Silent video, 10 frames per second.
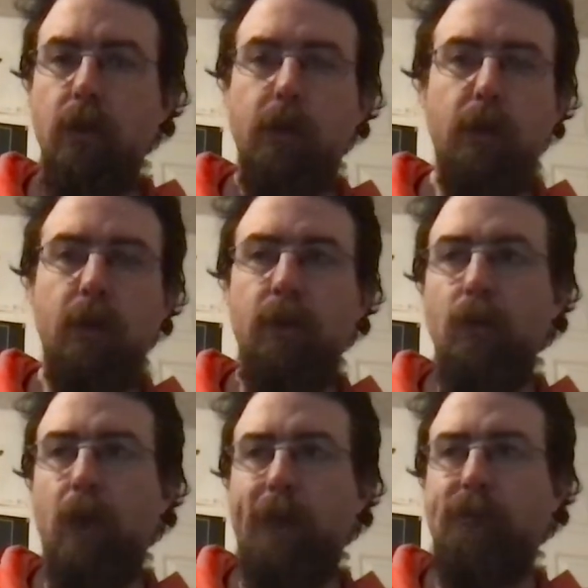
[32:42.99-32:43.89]
who,
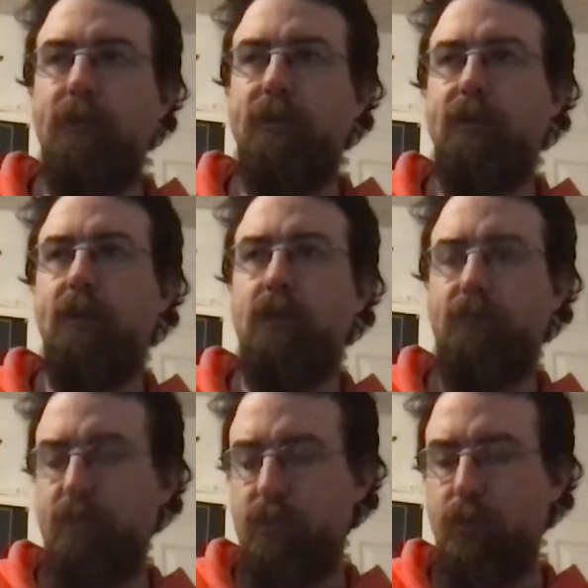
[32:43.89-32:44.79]
after a success the
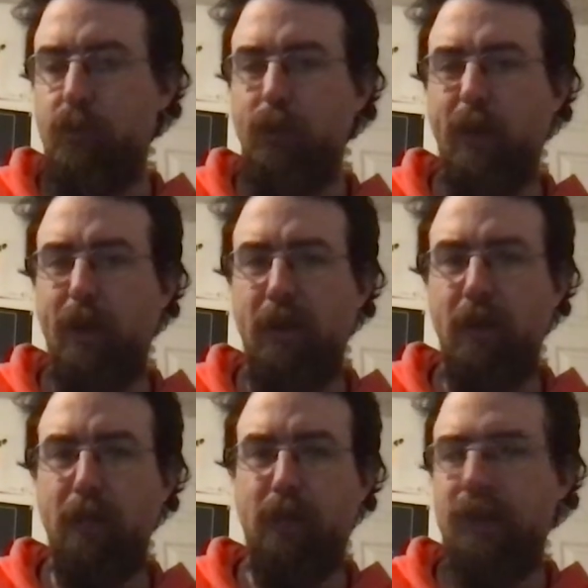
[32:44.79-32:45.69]
first two
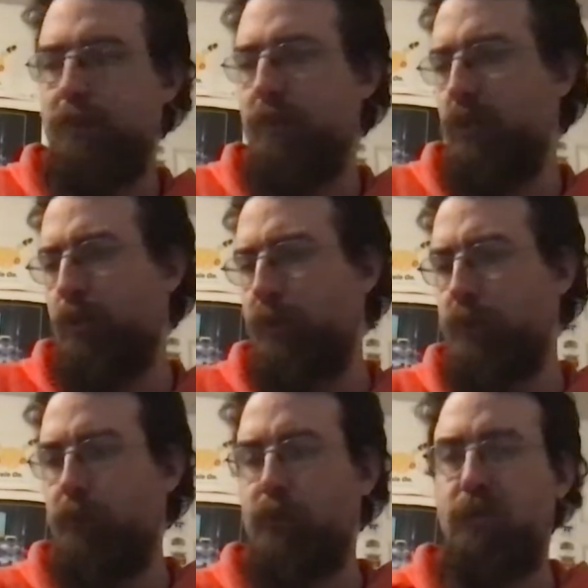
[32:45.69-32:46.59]
games, I submit the question
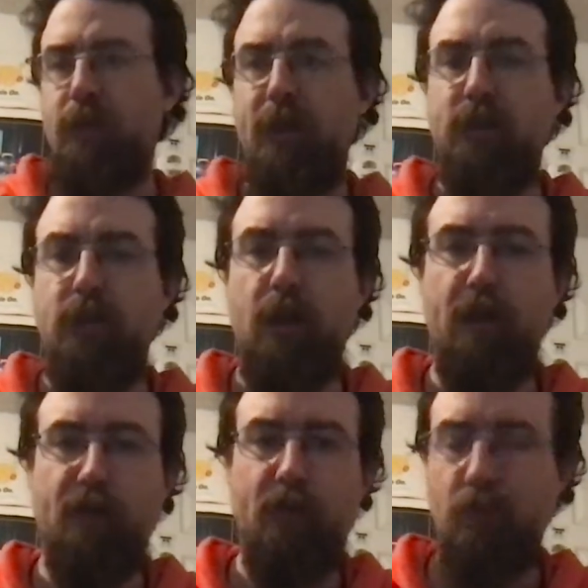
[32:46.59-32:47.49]
was ask if
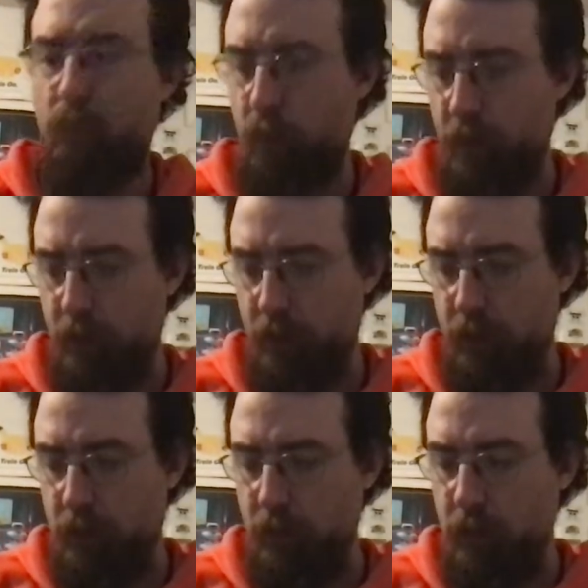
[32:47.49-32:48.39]
and rather
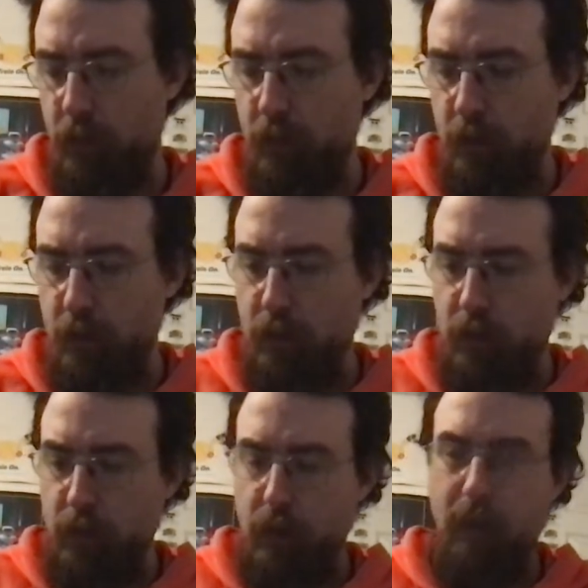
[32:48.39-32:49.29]
when.
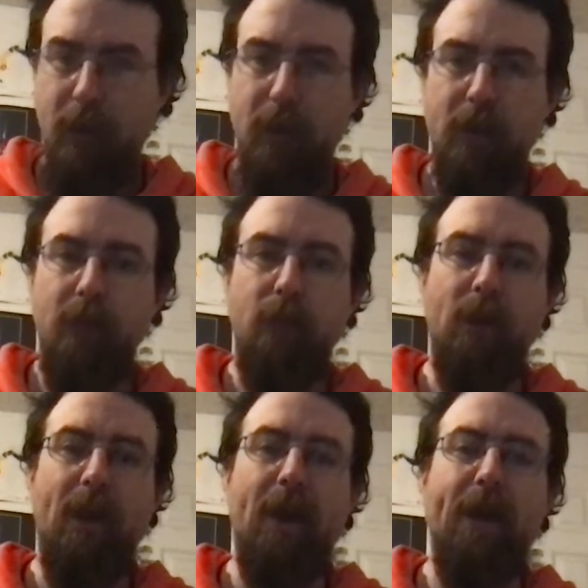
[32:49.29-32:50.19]
And we
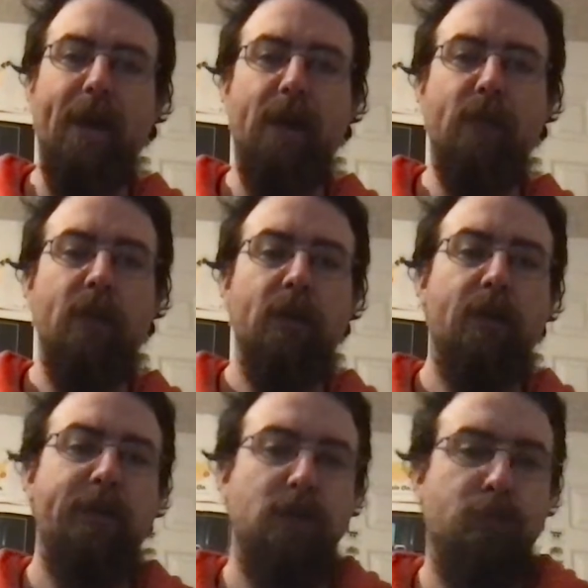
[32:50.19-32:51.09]
have
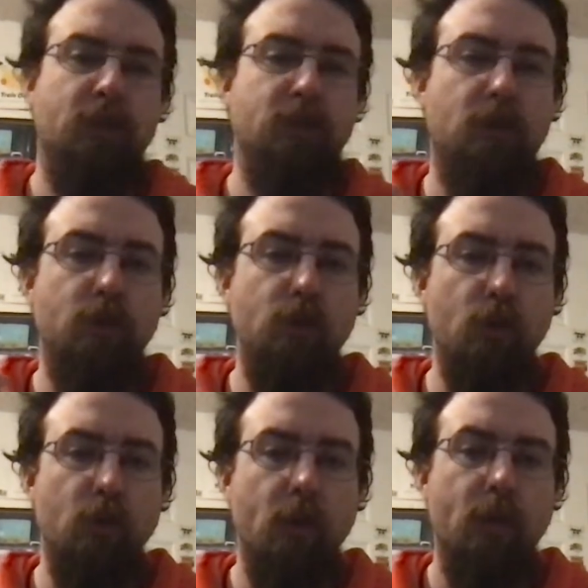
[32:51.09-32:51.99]

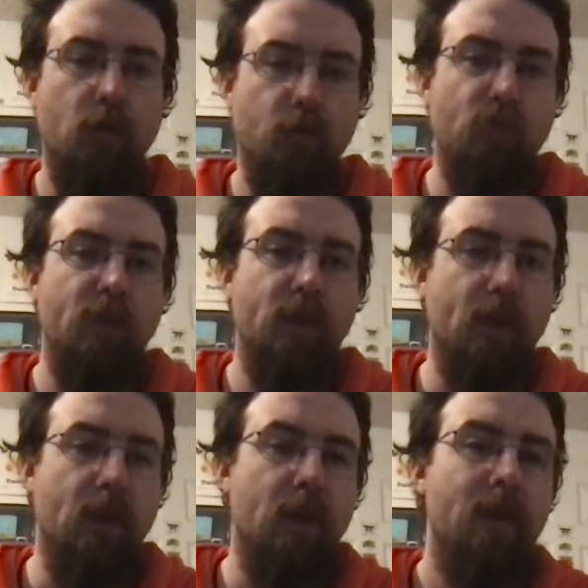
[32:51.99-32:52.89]
Splatoon
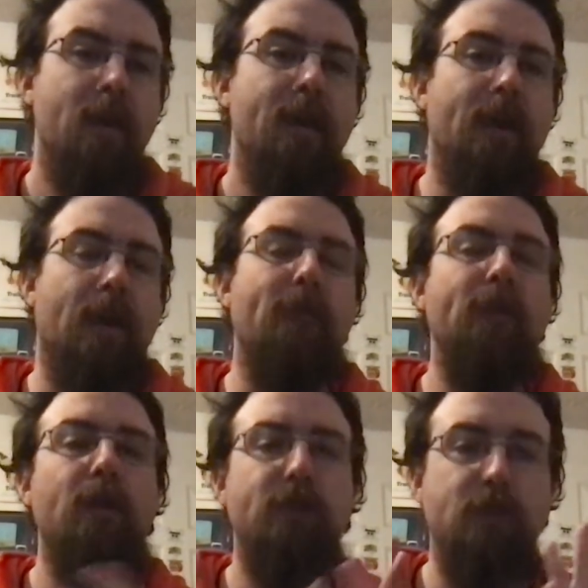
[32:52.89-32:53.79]
3. Even
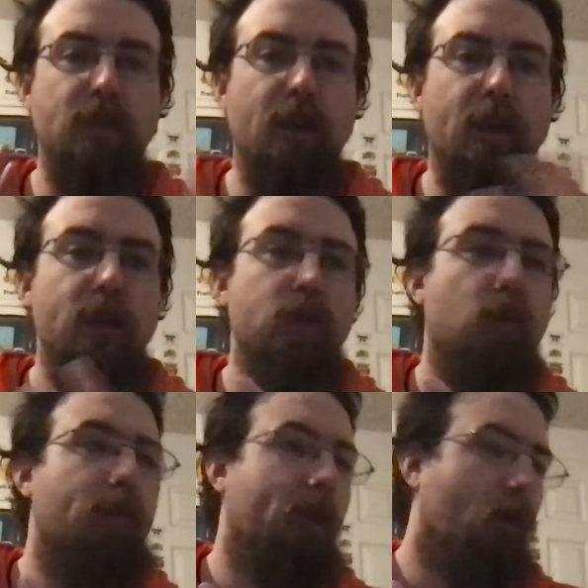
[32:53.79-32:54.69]
though this is just like the initial
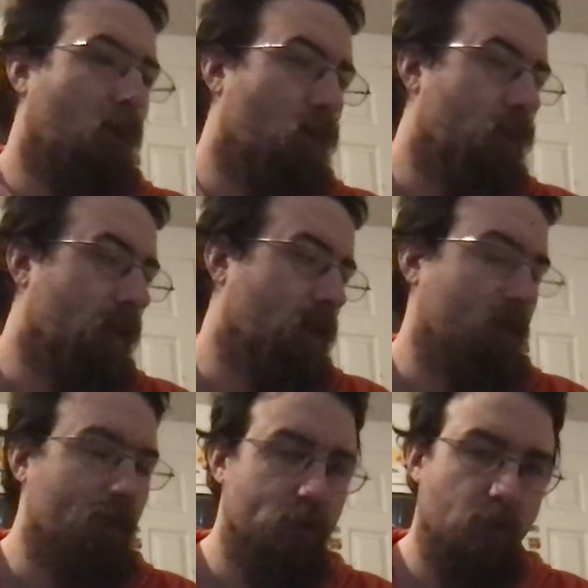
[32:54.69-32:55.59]
build they
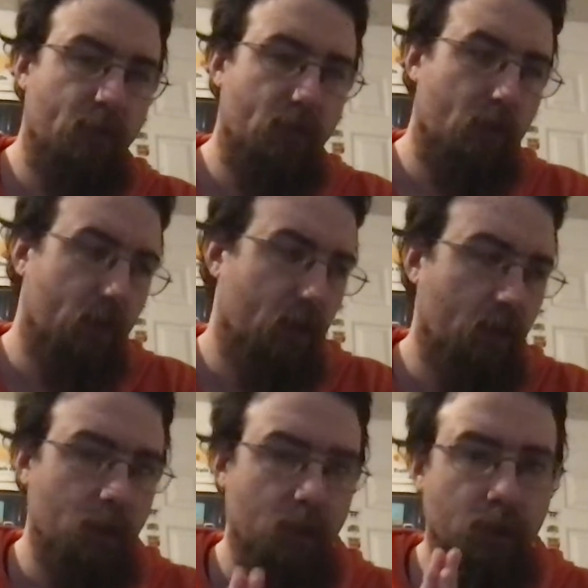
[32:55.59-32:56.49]
revealed so
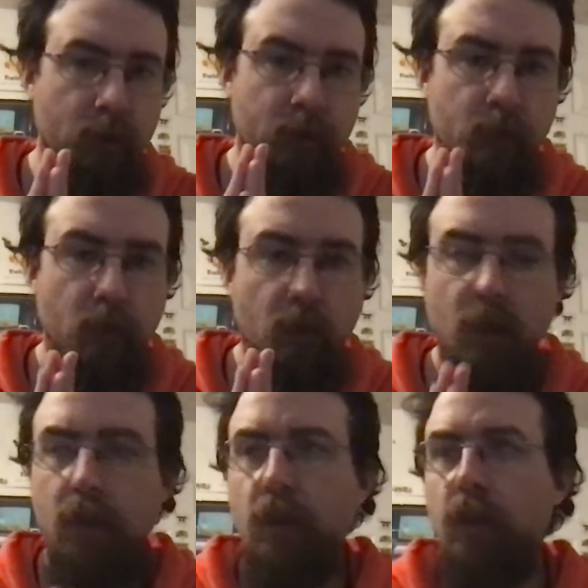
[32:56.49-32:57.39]
far,
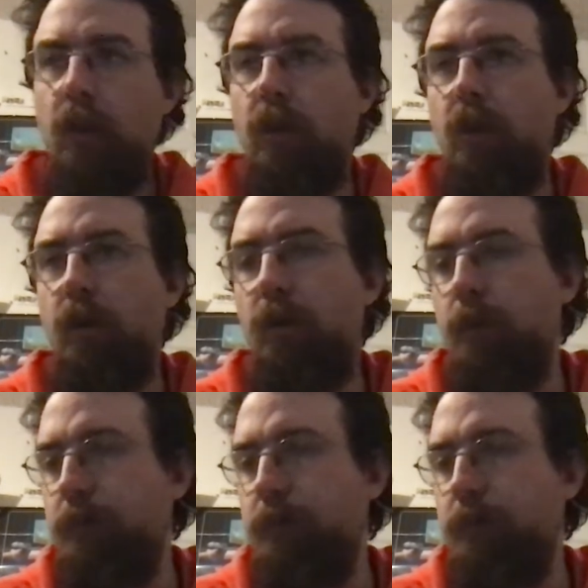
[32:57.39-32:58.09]
are